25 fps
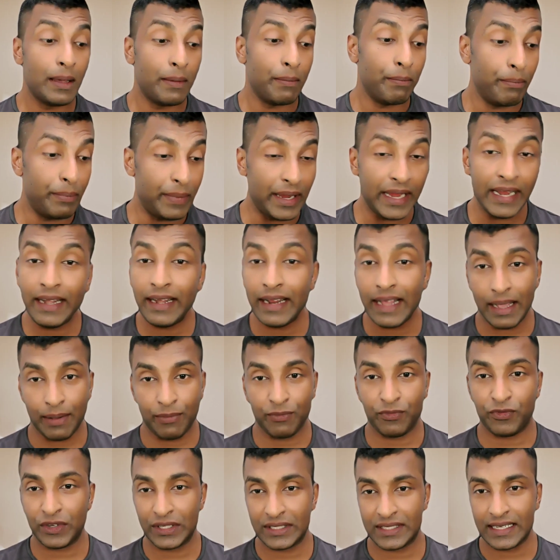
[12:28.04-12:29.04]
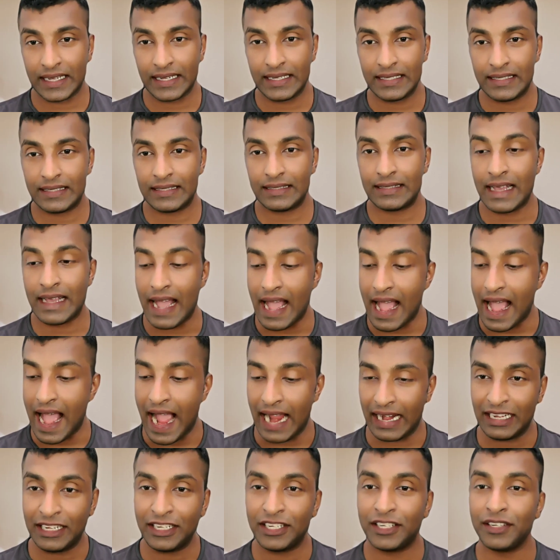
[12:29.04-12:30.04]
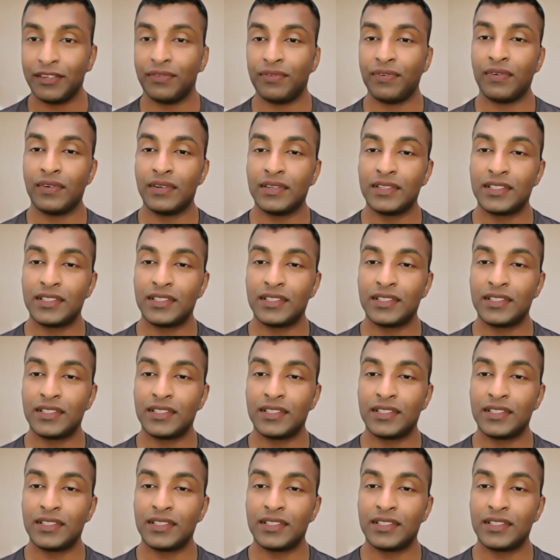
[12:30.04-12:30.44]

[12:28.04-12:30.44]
Mead emphasized the active